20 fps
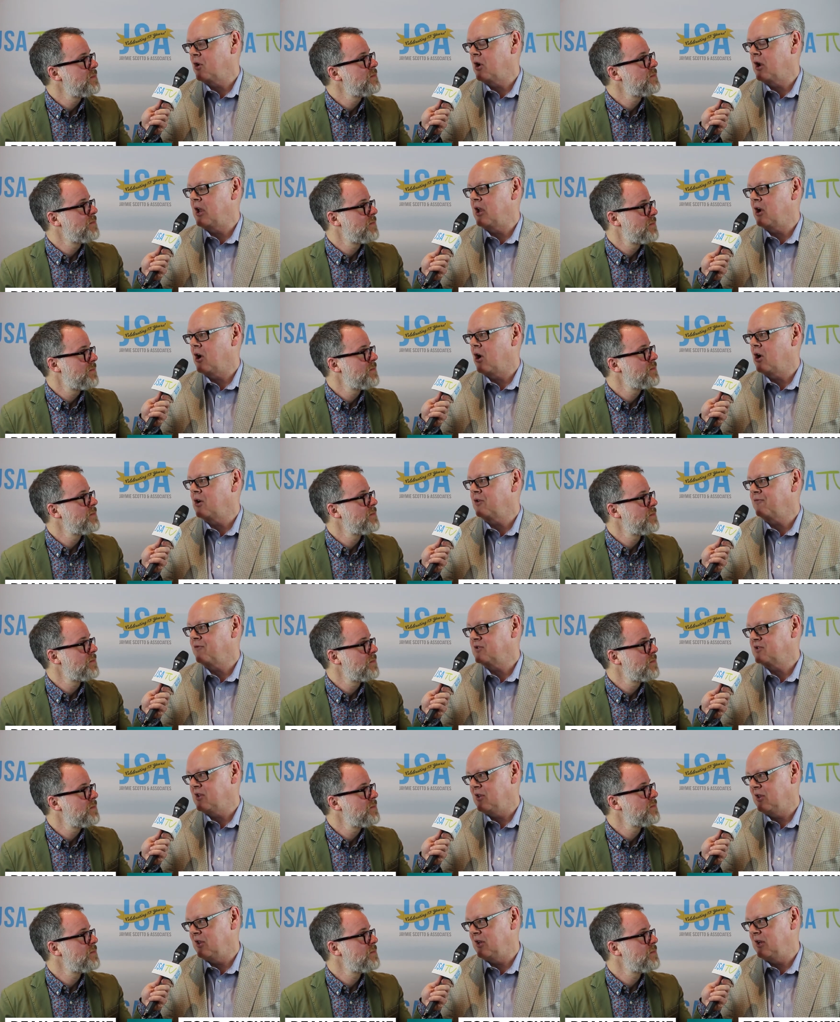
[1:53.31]
Speaker 1: are in our
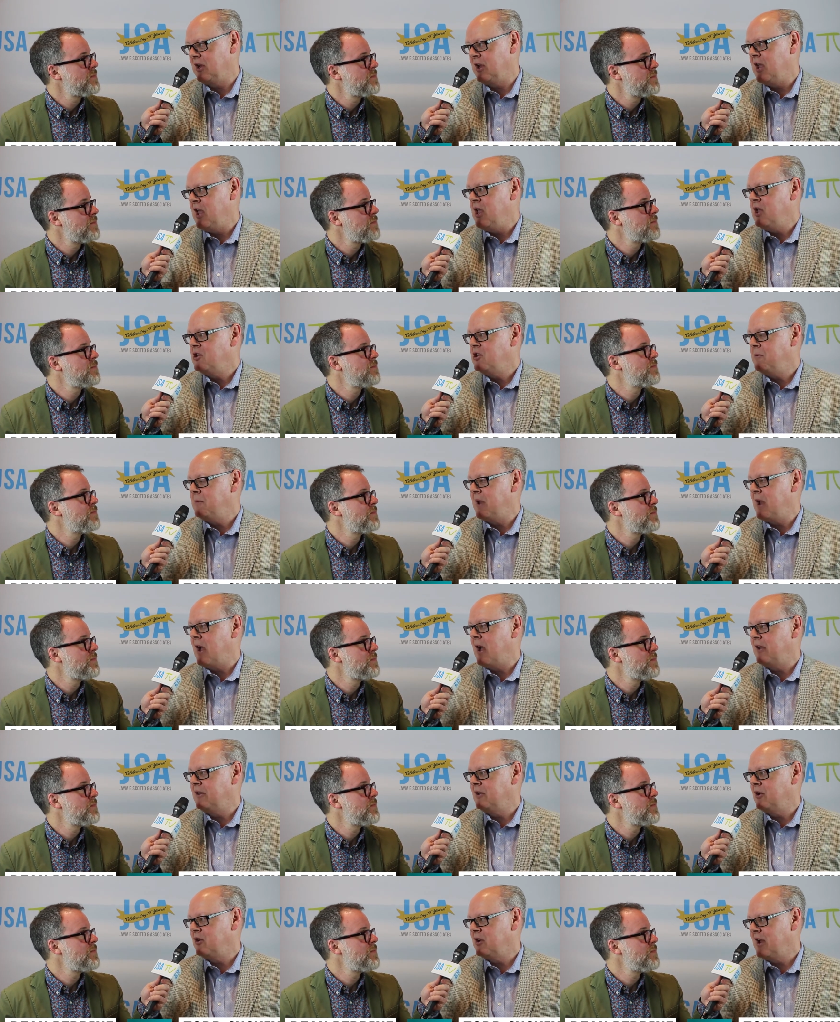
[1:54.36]
facility to be
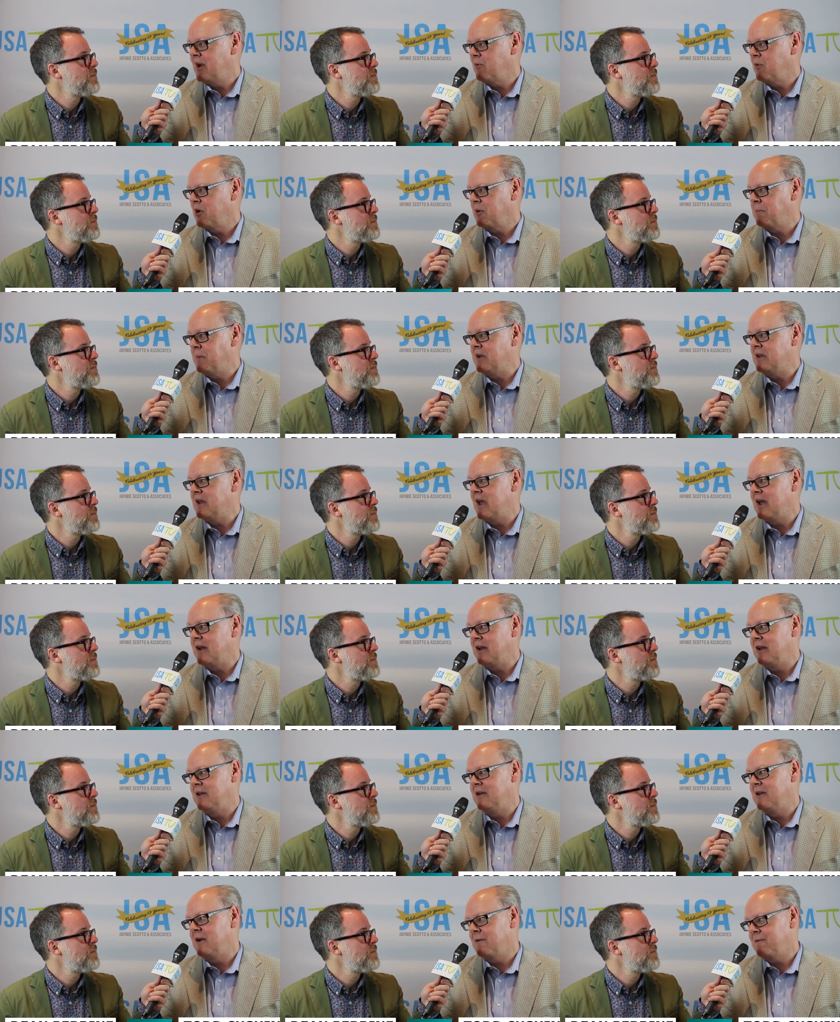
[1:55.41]
on their network, but not
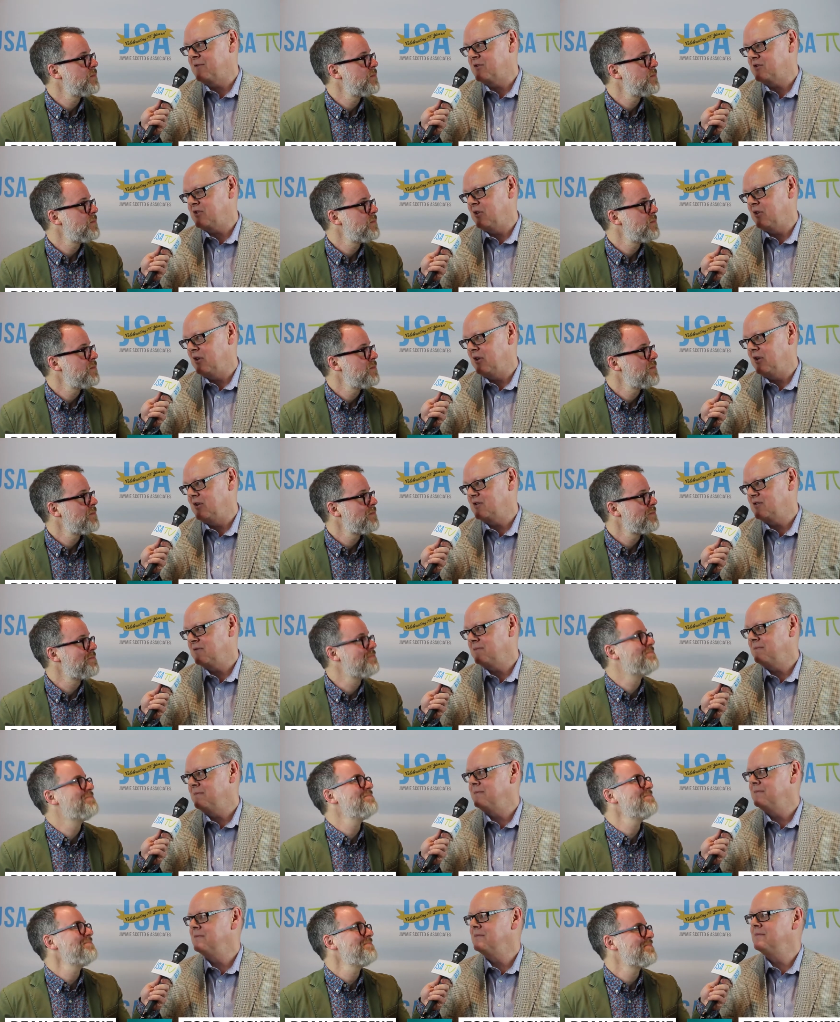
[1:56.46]
in their facilities.
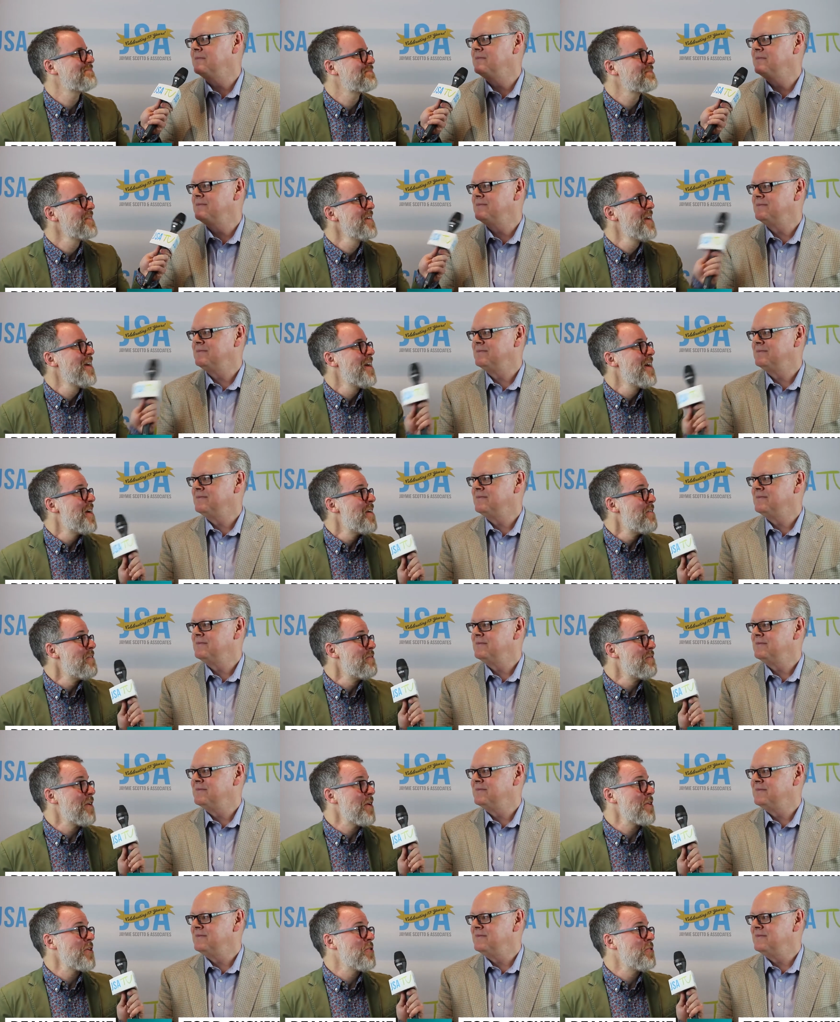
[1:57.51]
Mm-hmm.
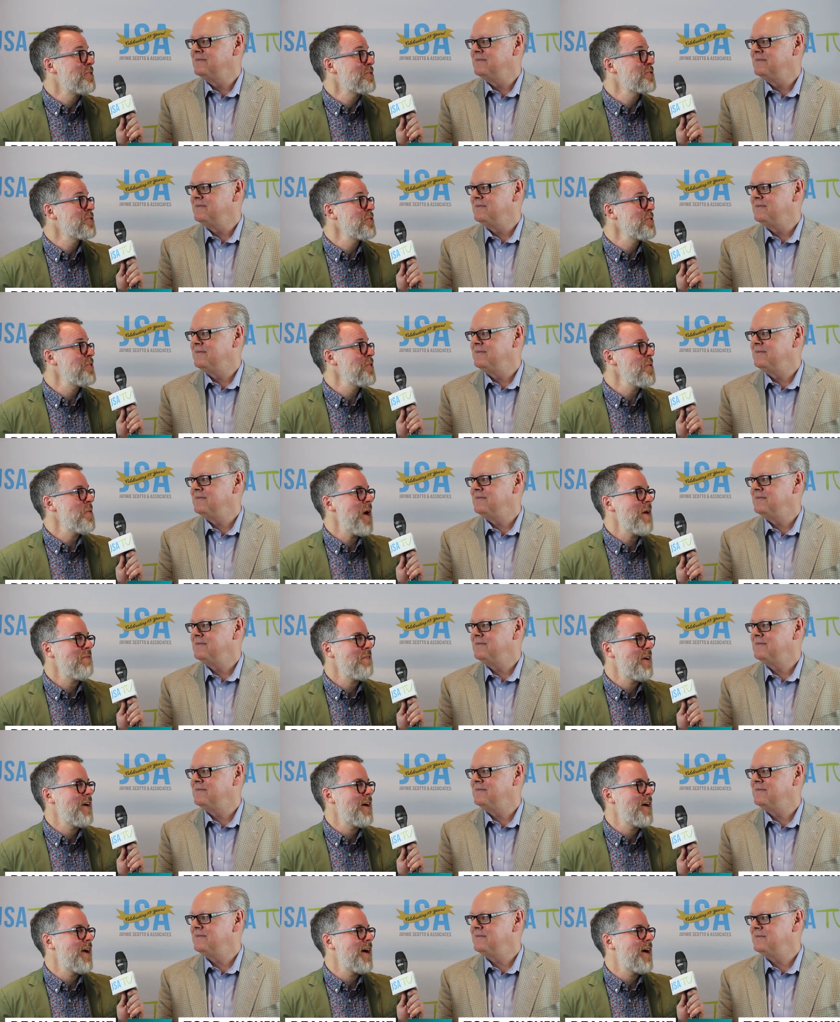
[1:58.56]
Speaker 2: Very cool. So you have
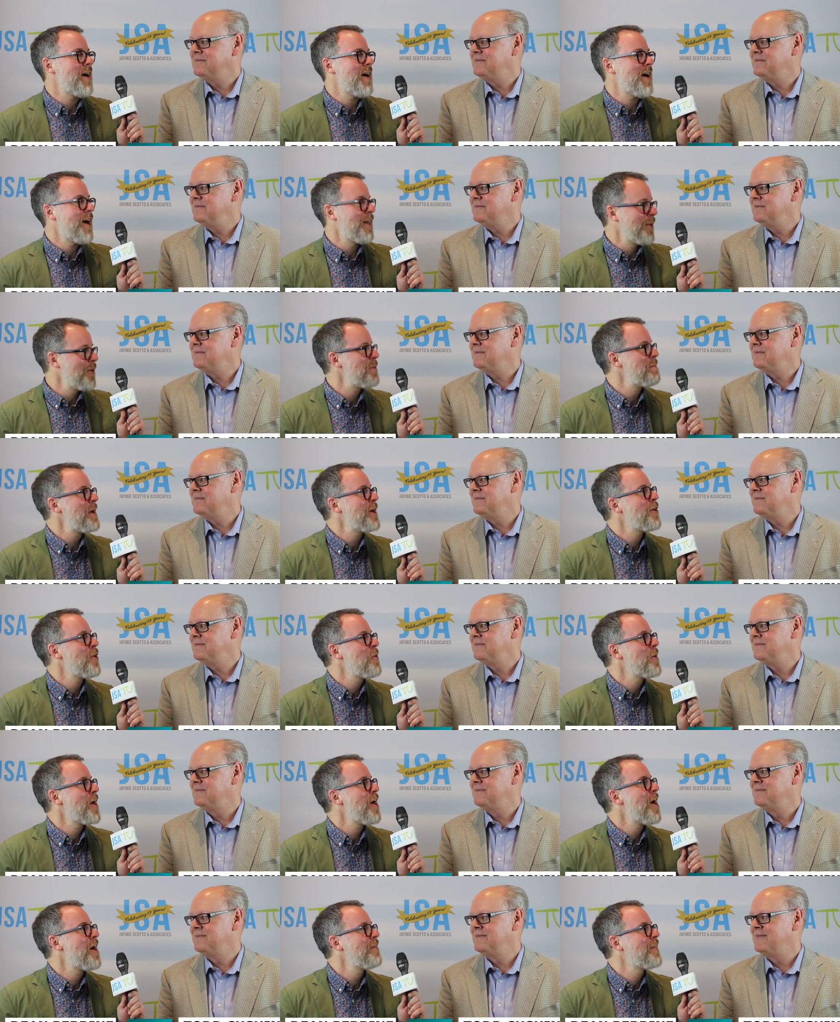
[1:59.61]
a, uh, a little bit
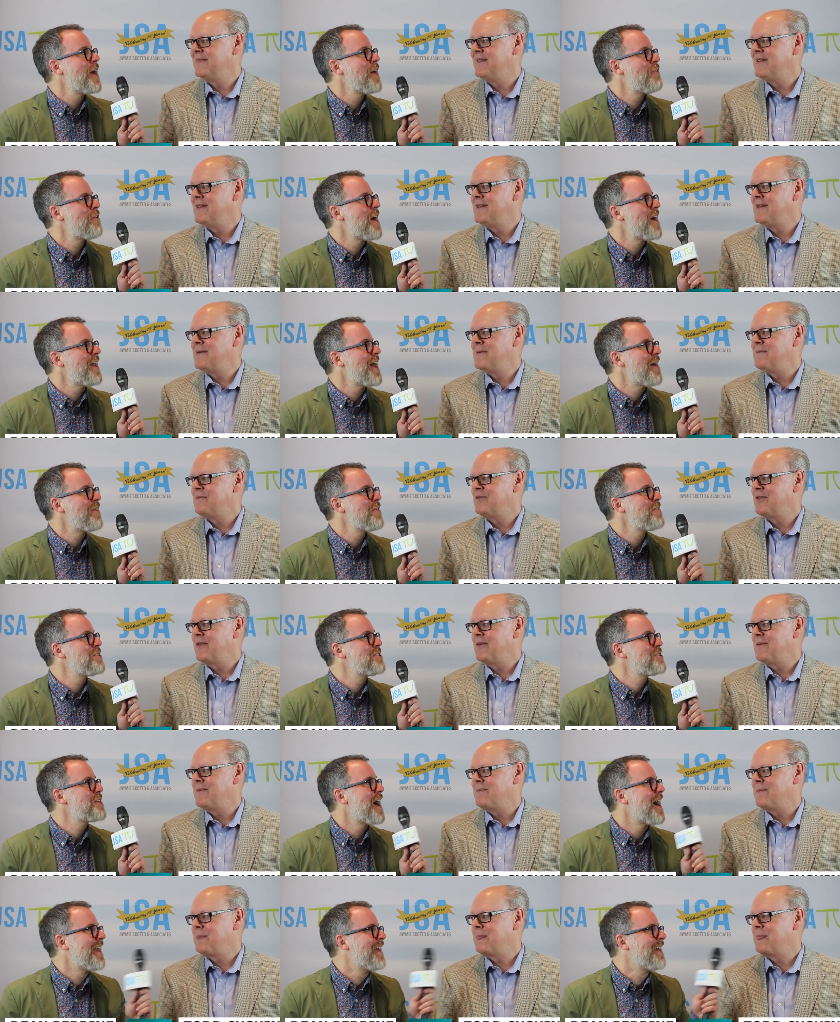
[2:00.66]
going on then right now, don't you,
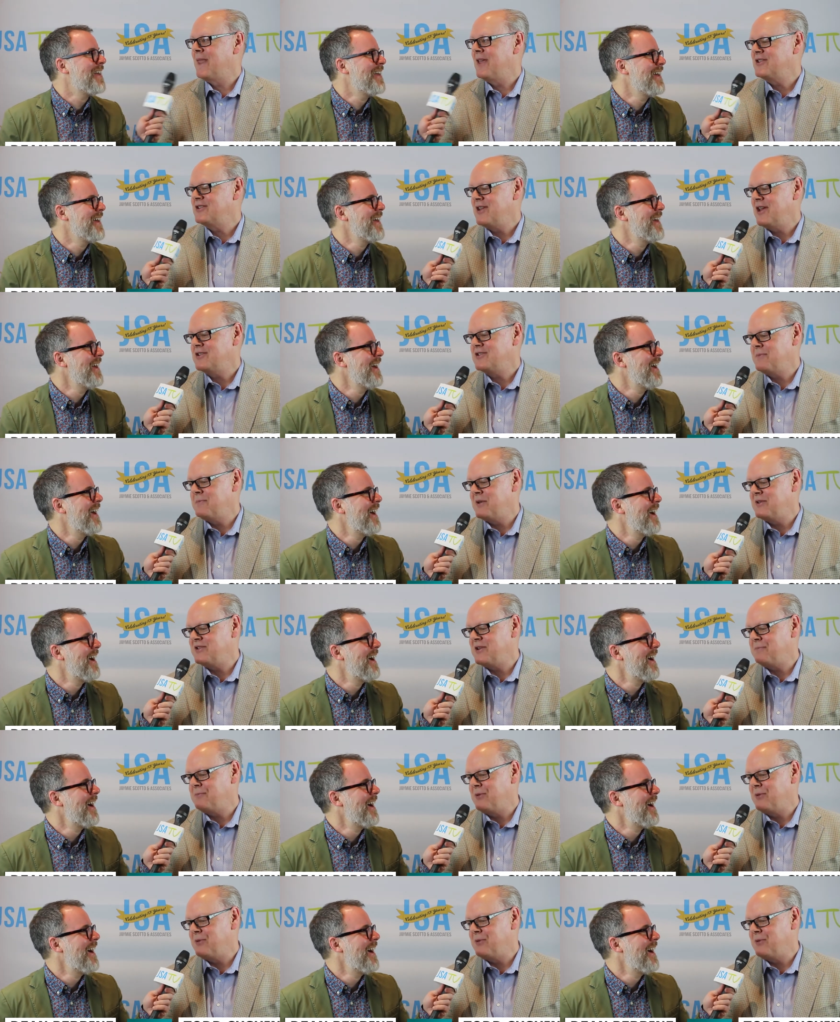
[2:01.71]
Todd?
Speaker 1: It's a busy